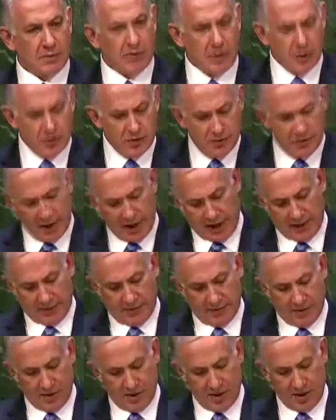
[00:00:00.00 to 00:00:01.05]
Judenrein,
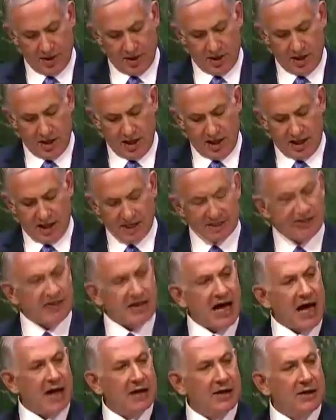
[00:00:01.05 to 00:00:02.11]
can
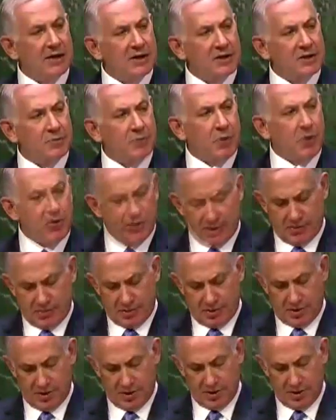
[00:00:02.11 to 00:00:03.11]
stand at this podium